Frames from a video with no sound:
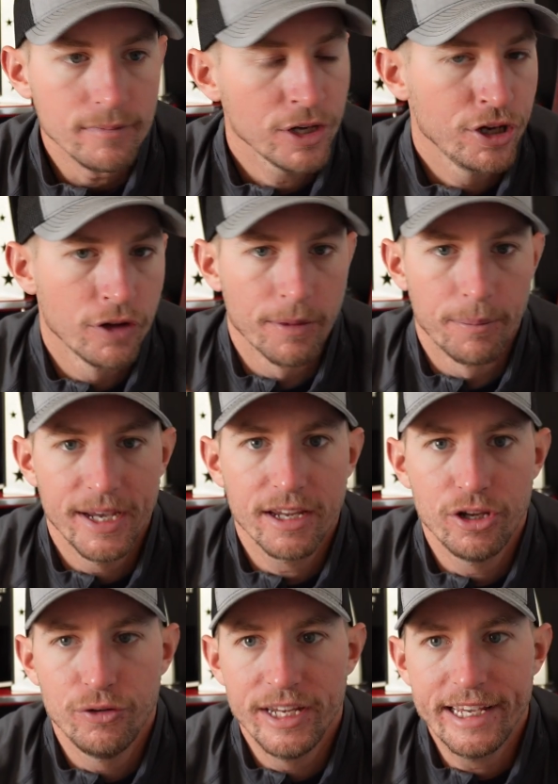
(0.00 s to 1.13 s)
The big
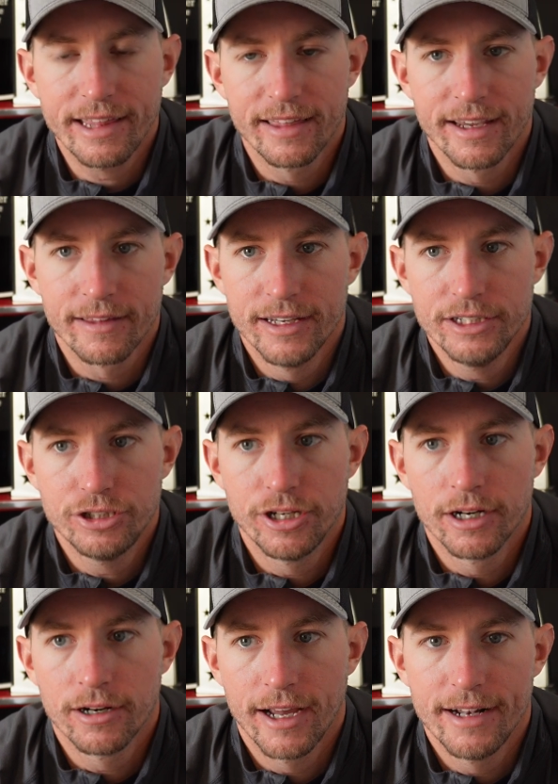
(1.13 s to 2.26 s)
unique thing this
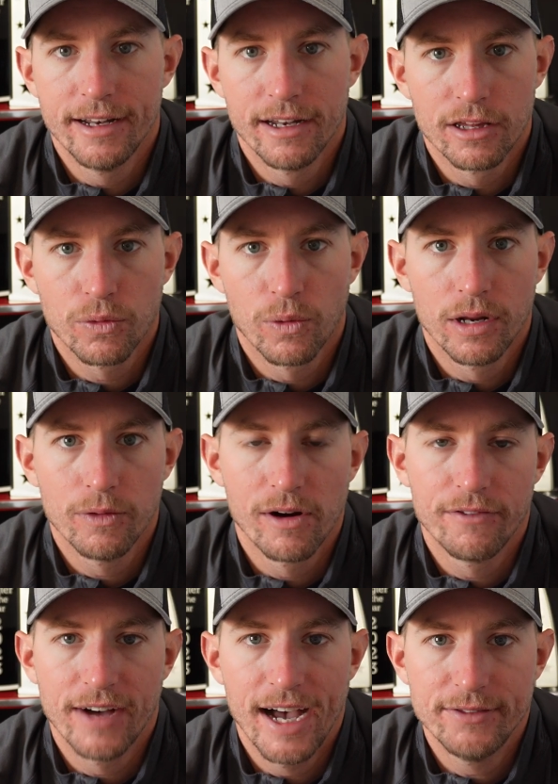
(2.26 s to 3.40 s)
year heading into the
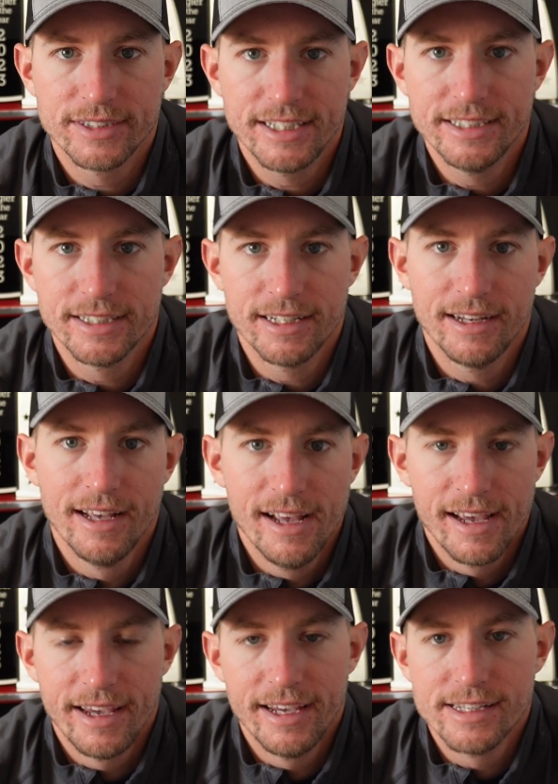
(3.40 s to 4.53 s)
2025 season
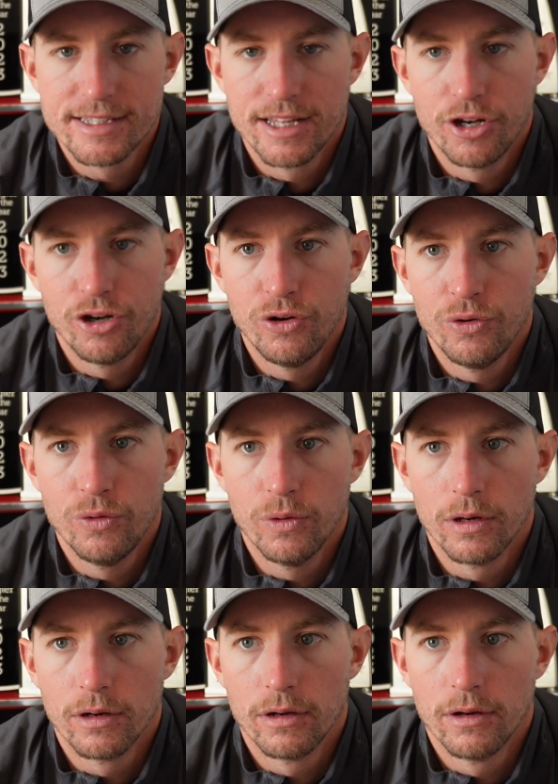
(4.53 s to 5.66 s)
is the new
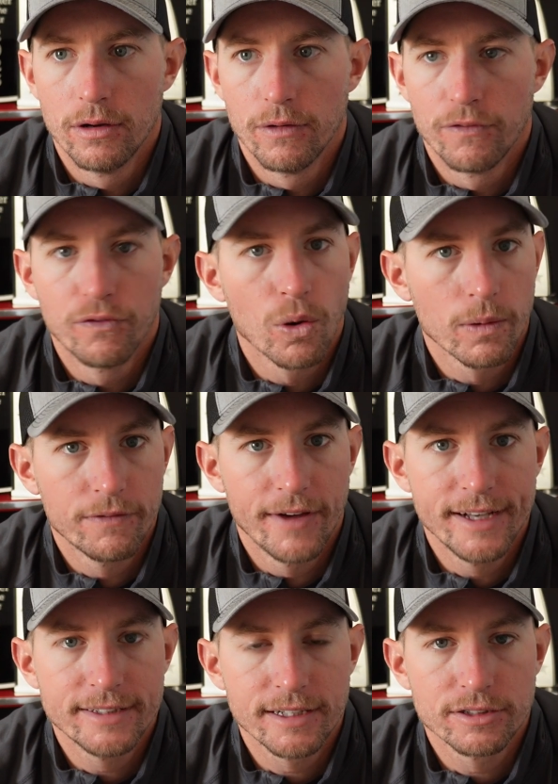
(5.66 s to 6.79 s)

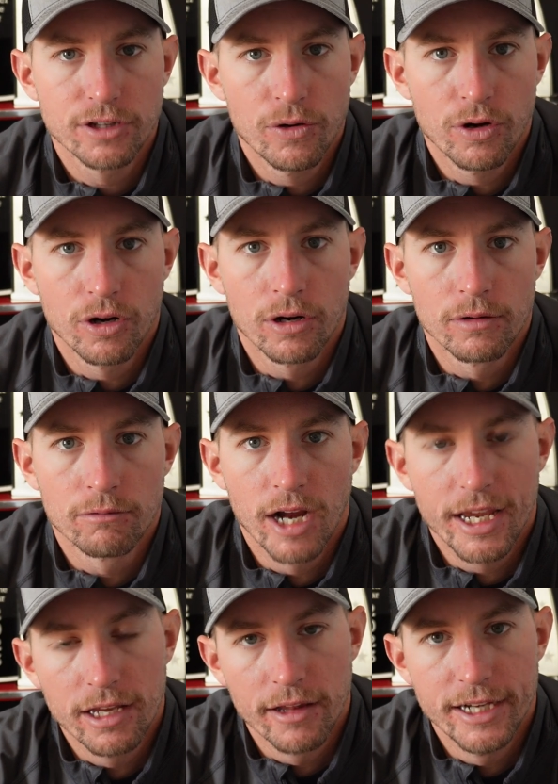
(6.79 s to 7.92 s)
forward-facing sonar
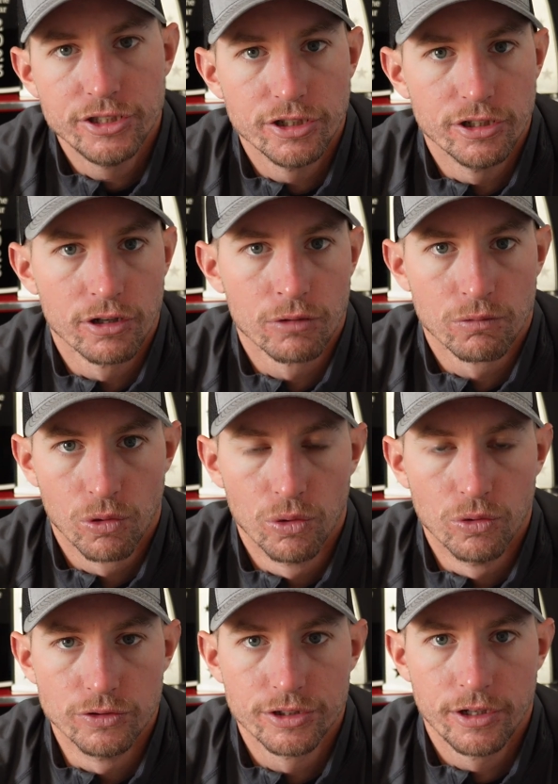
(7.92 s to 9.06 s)
regulation or
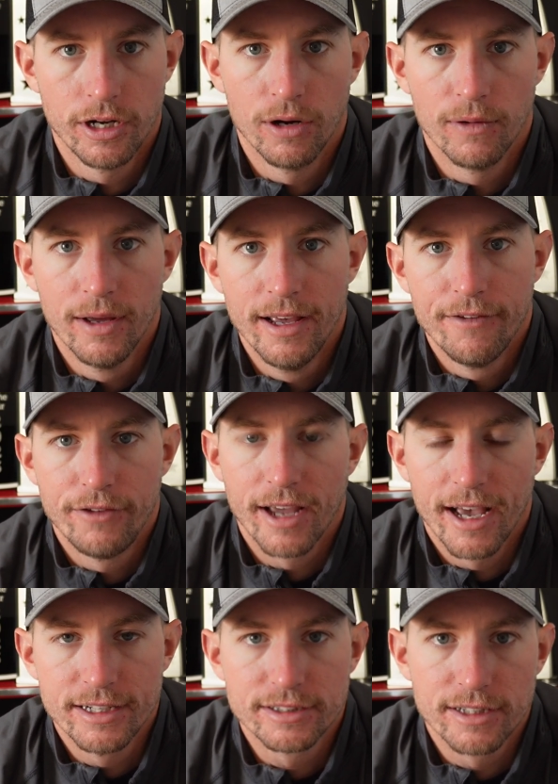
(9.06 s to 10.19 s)
rules. If you
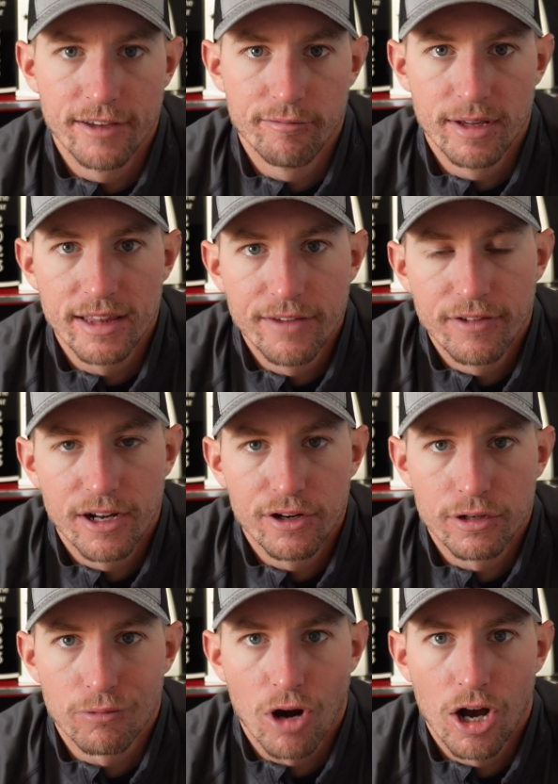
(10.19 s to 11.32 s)
guys have been living
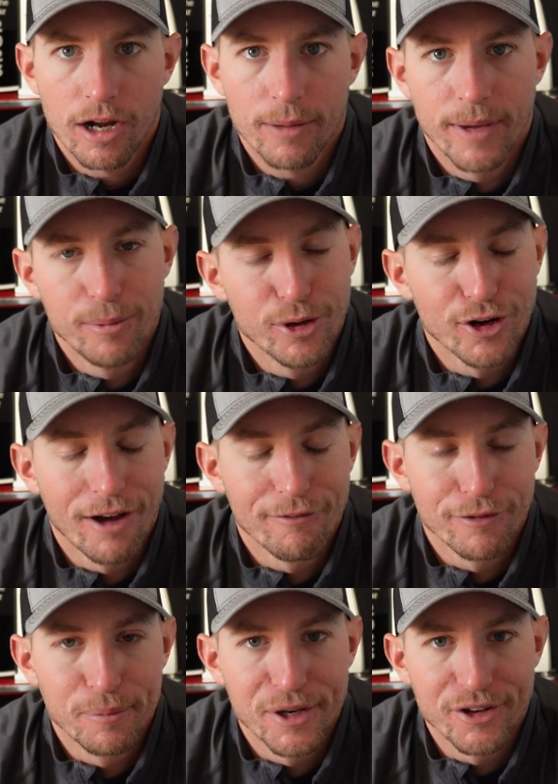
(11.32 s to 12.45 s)
under a rock, maybe you're not
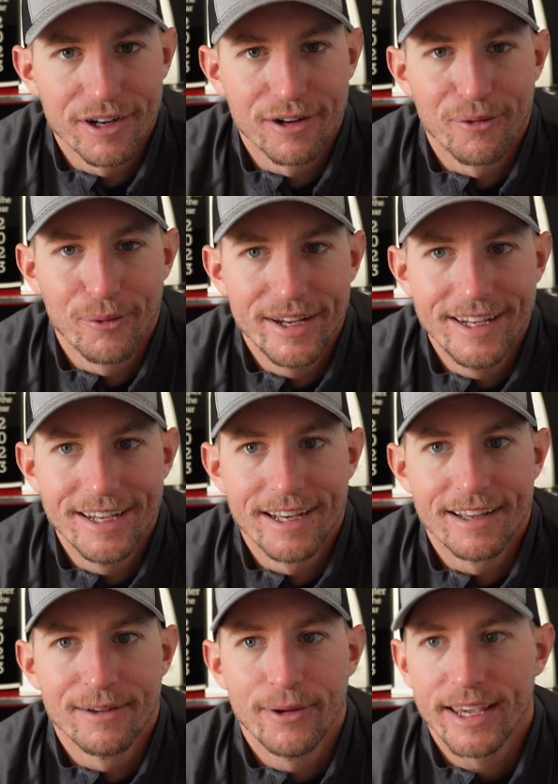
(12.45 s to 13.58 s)
familiar,
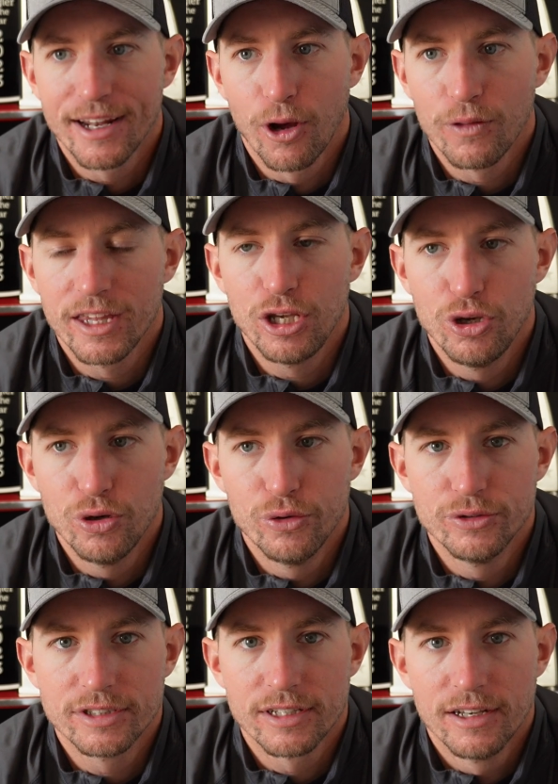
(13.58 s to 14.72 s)
we can only
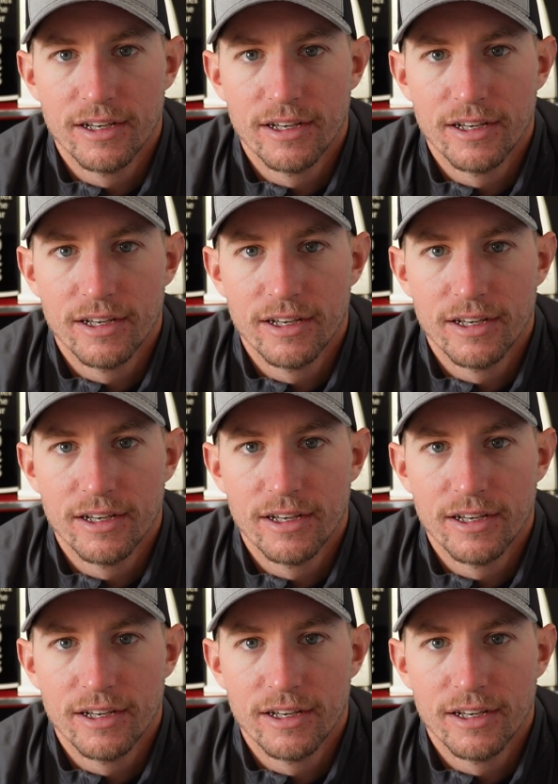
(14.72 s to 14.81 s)
use